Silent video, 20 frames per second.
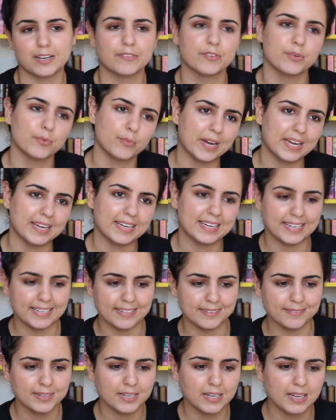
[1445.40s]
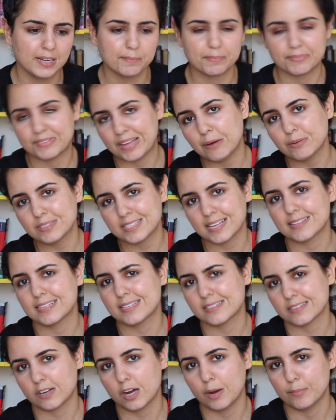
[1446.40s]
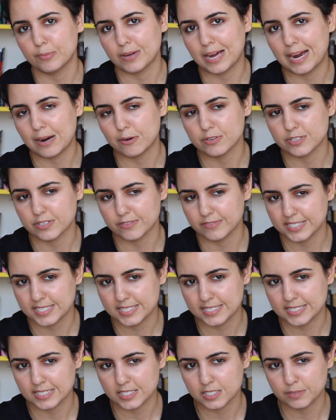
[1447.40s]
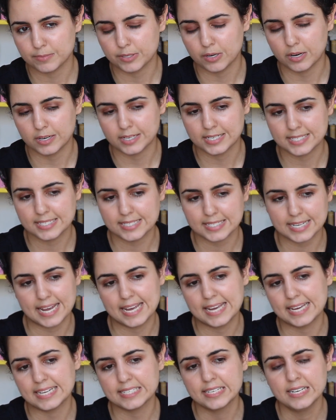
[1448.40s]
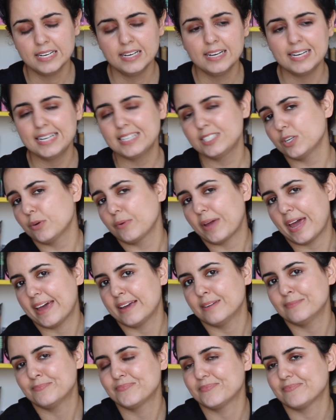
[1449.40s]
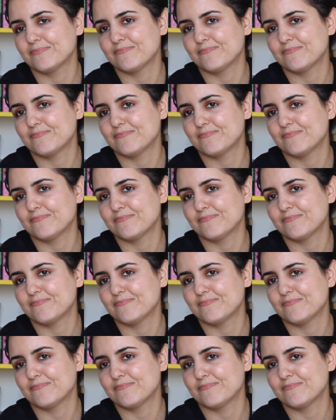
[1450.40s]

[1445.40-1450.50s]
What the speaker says: of the way in, but that was at least a couple hours of listening, to be honest, and it's okay.